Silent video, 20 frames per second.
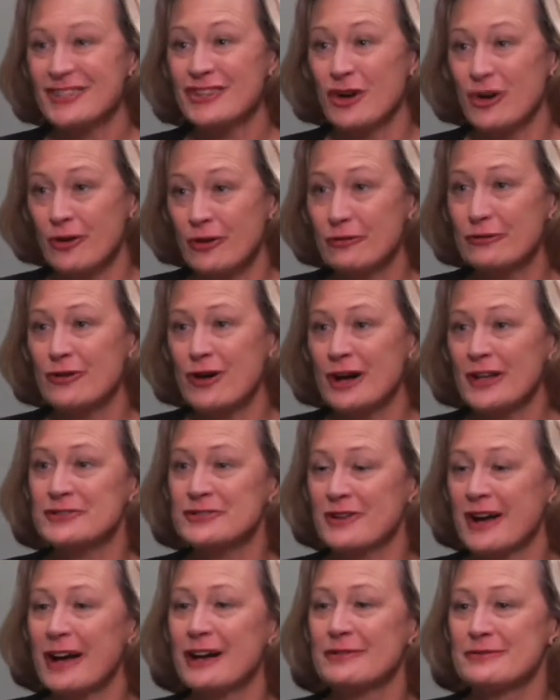the overall
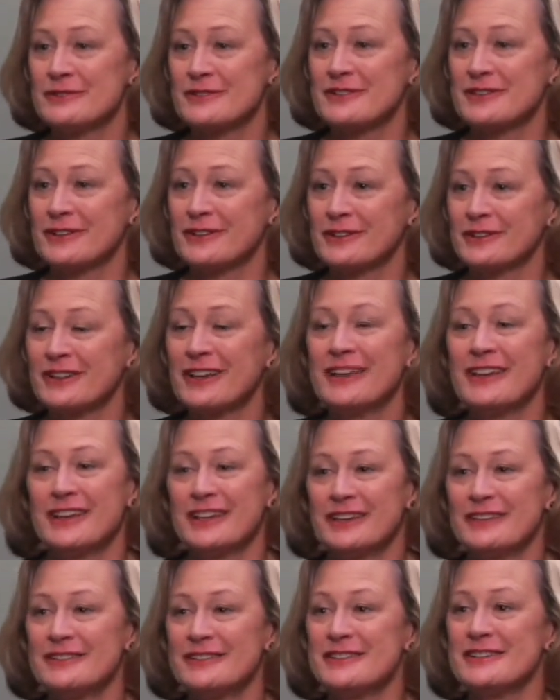trial result
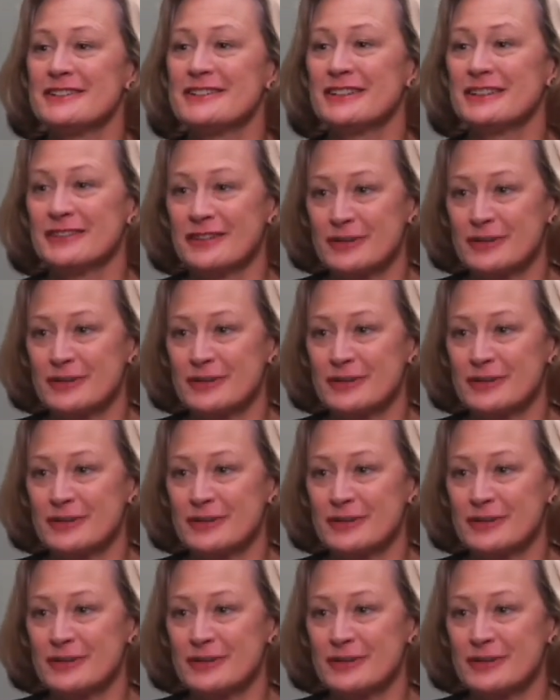is that